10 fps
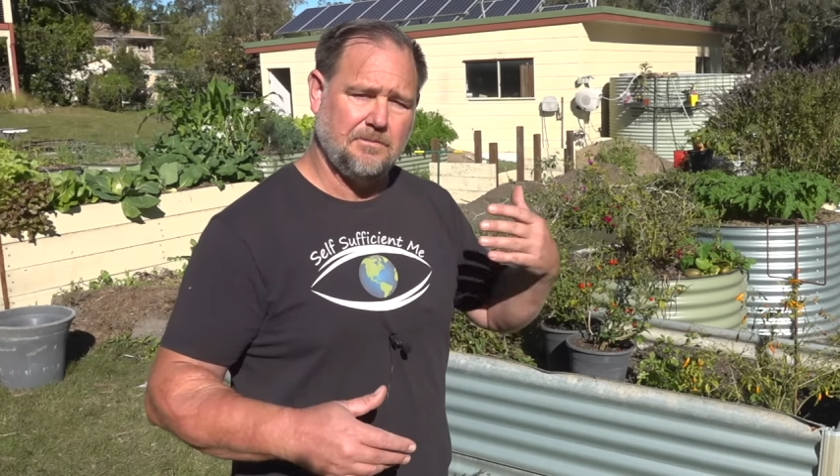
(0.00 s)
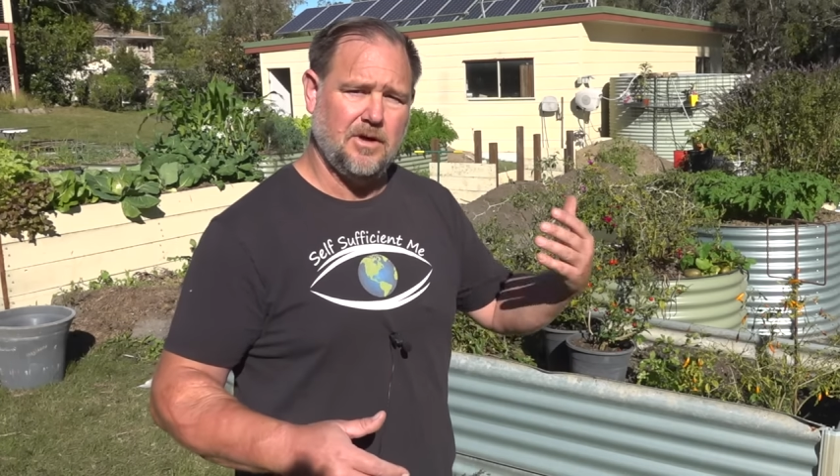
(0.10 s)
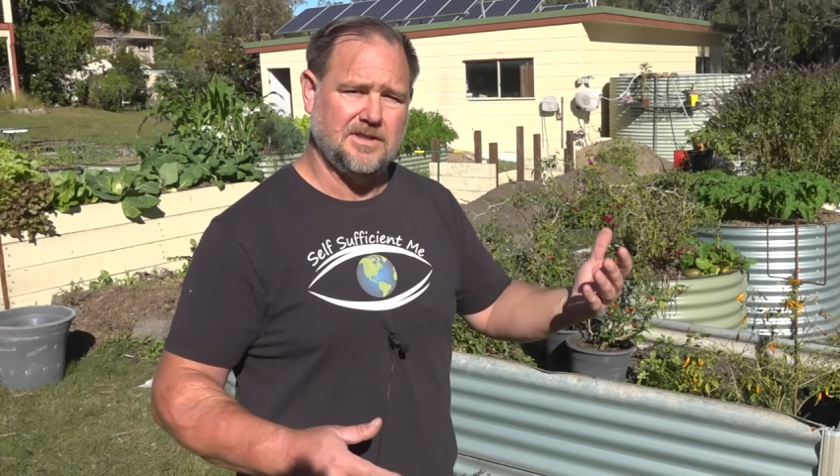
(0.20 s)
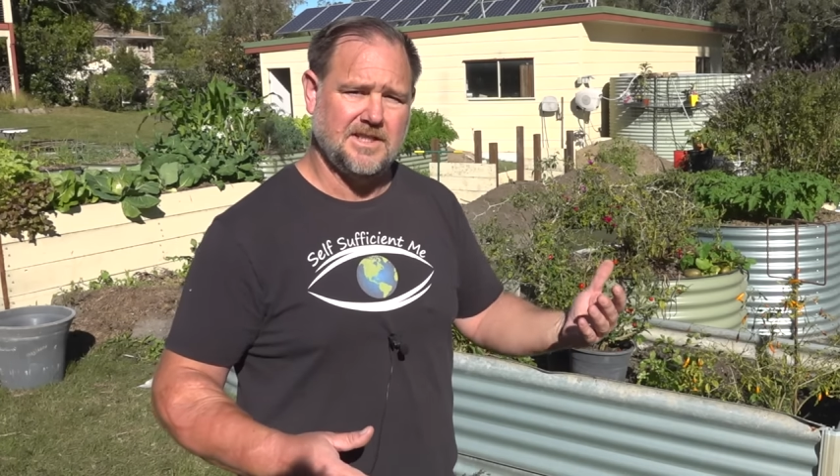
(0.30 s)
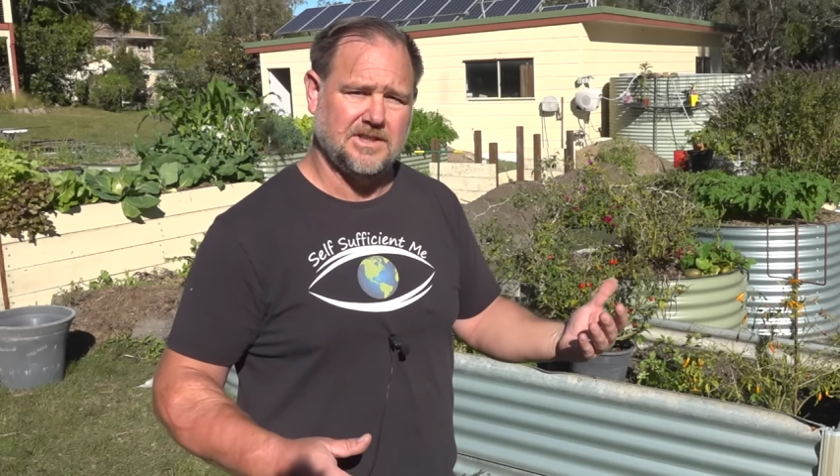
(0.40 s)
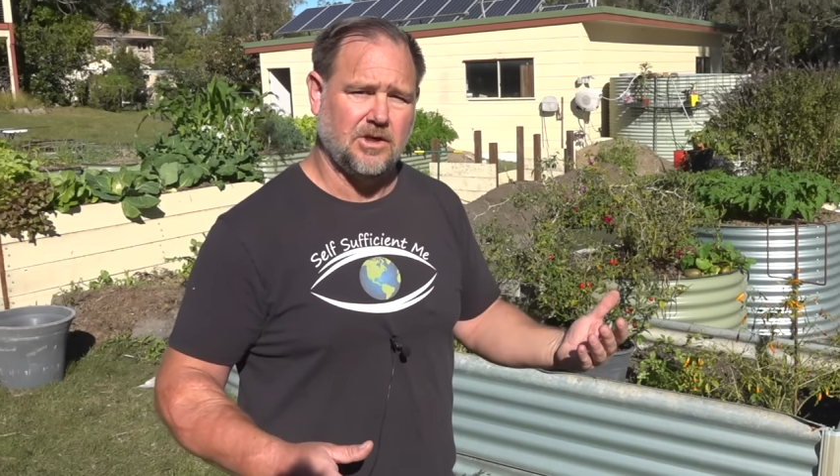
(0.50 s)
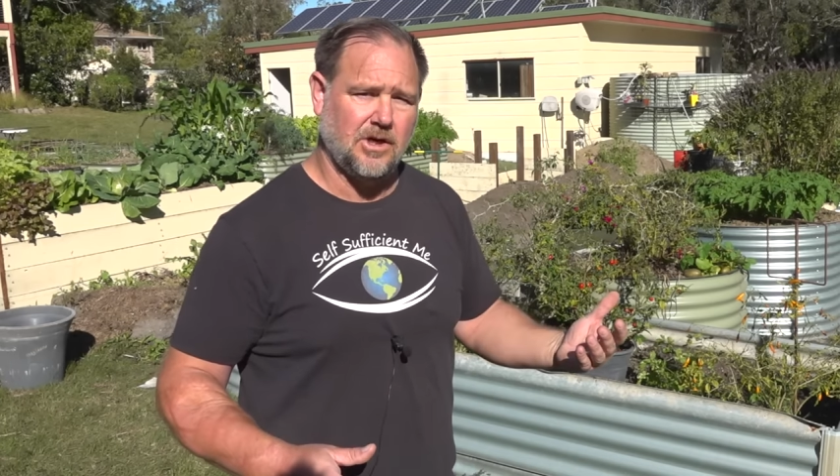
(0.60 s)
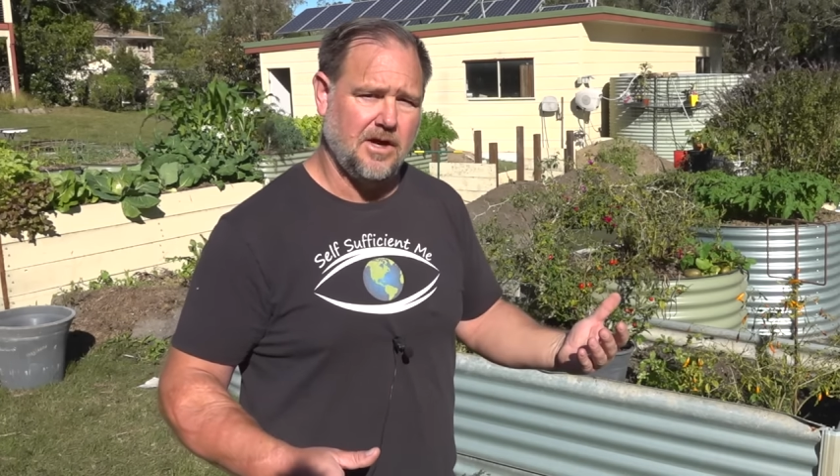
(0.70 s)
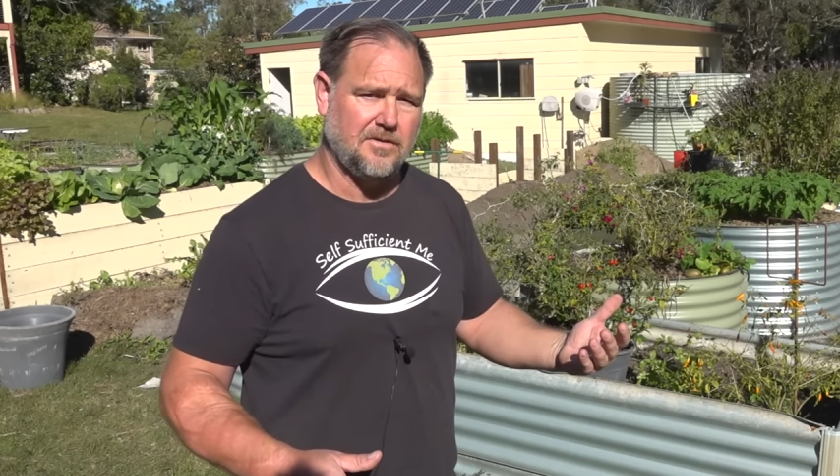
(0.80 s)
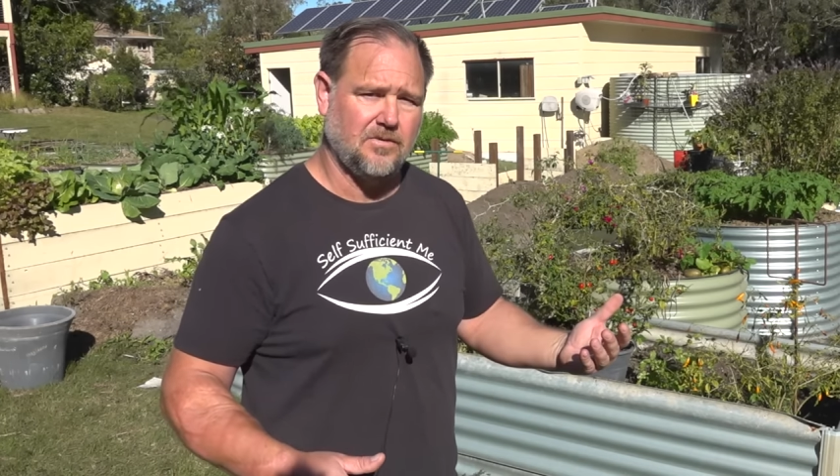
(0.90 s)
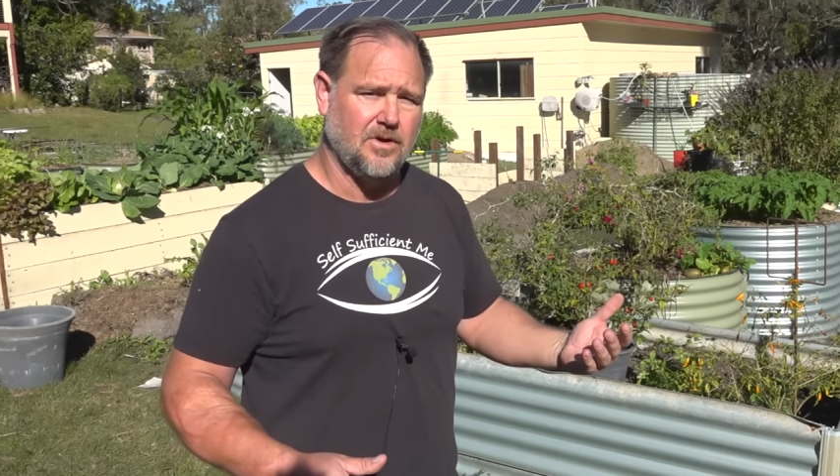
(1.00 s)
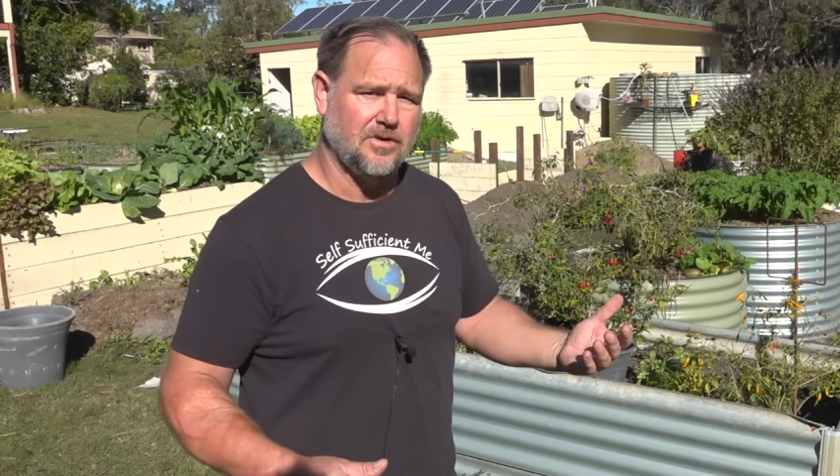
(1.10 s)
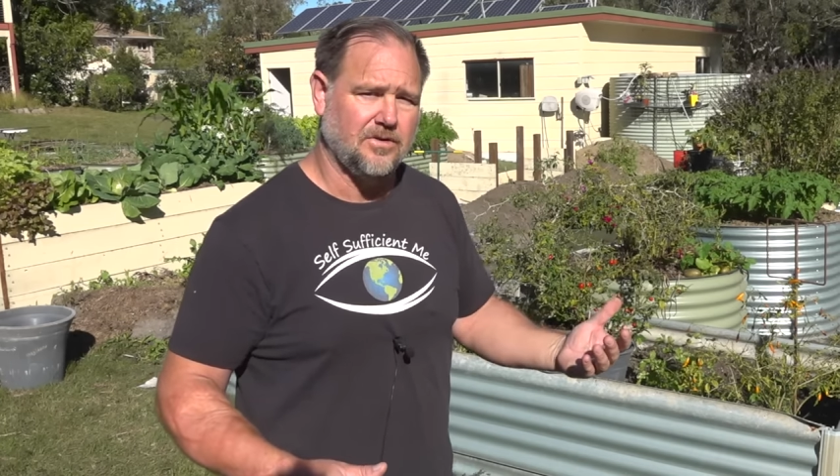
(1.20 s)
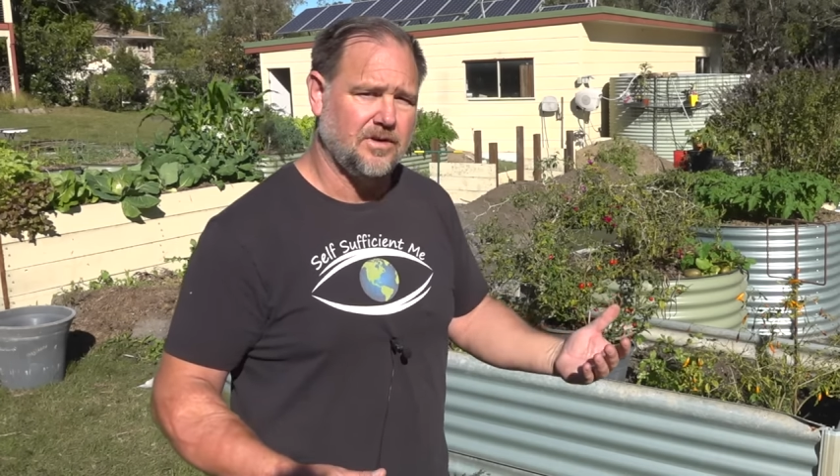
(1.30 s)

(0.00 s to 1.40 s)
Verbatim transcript: process I go through.